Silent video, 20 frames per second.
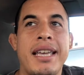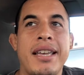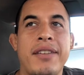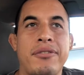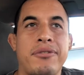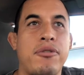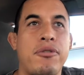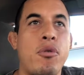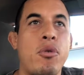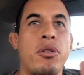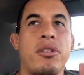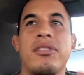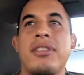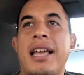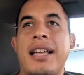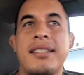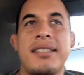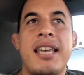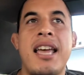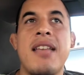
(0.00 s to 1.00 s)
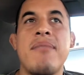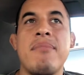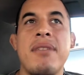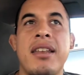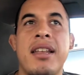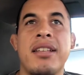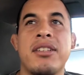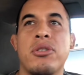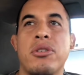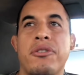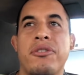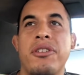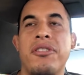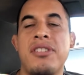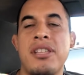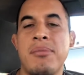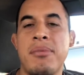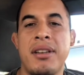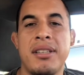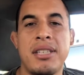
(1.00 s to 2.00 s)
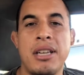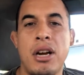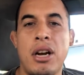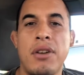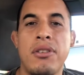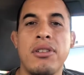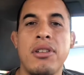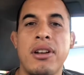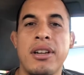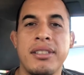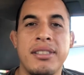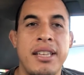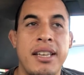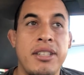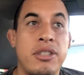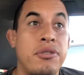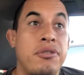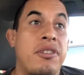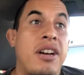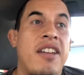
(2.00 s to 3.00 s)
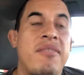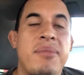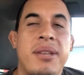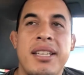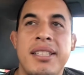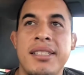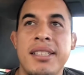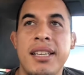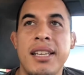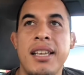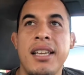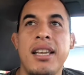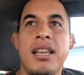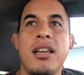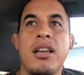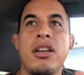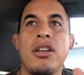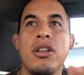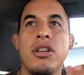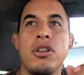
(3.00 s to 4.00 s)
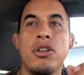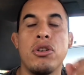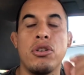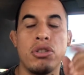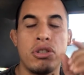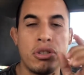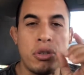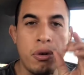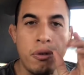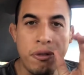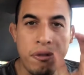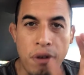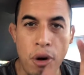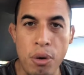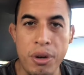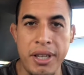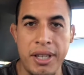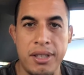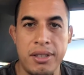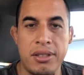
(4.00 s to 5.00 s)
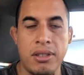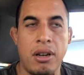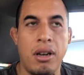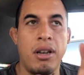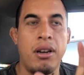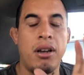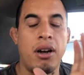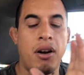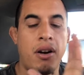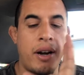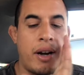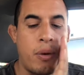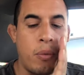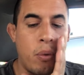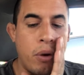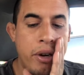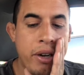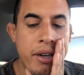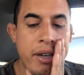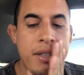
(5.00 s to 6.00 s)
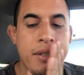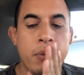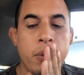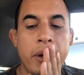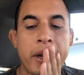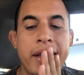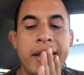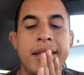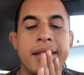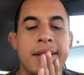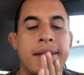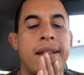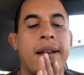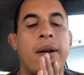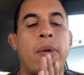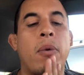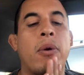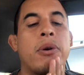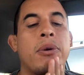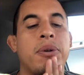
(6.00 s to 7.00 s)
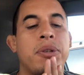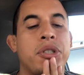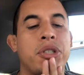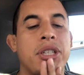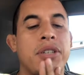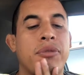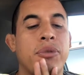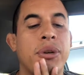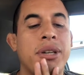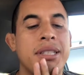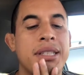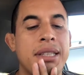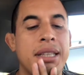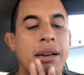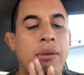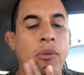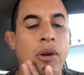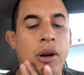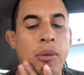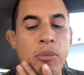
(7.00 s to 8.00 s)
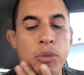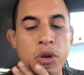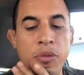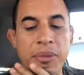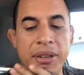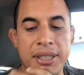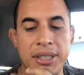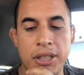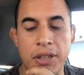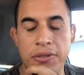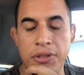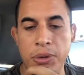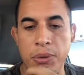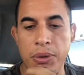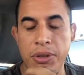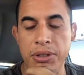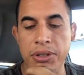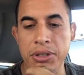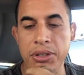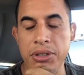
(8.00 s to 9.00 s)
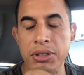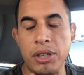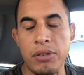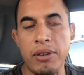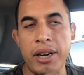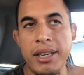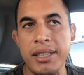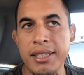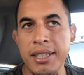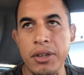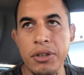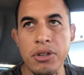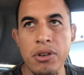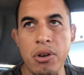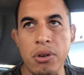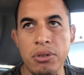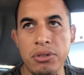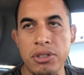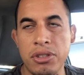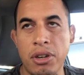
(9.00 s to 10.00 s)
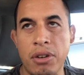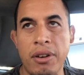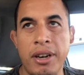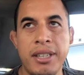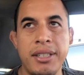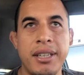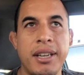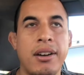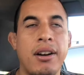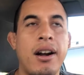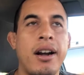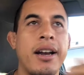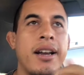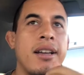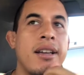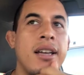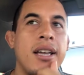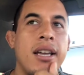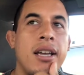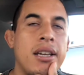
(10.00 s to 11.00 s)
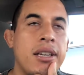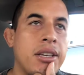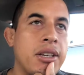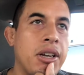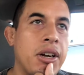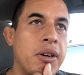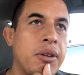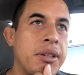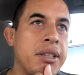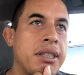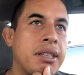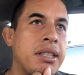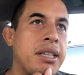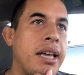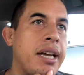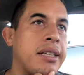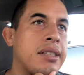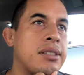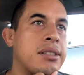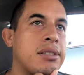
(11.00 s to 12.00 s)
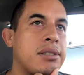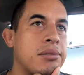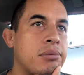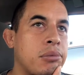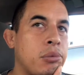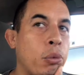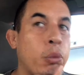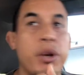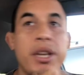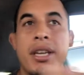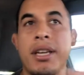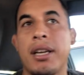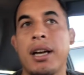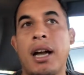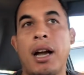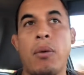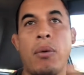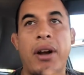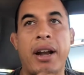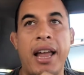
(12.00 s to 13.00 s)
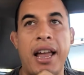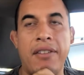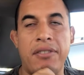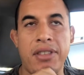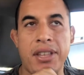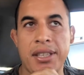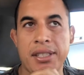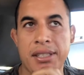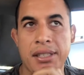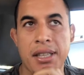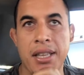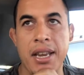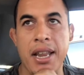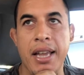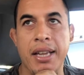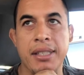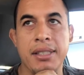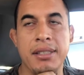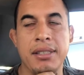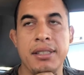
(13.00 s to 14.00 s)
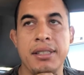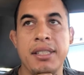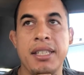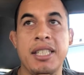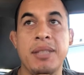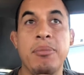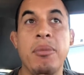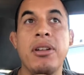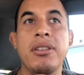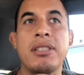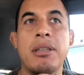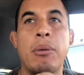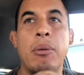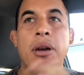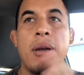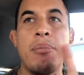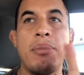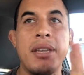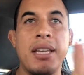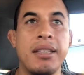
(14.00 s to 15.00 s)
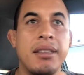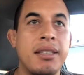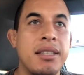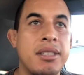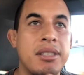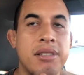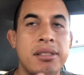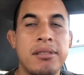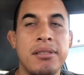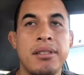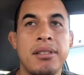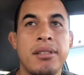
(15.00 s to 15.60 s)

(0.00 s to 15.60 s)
for that 10 minutes or 15 minutes, however long it takes you, 5 minutes, you're so focused on, all right, what is it that I want to achieve? What is it that I want to move myself towards? And you start writing down your goals. Start writing down, all right, in the next week, I want to have this. In the next 6 months, I want to be at this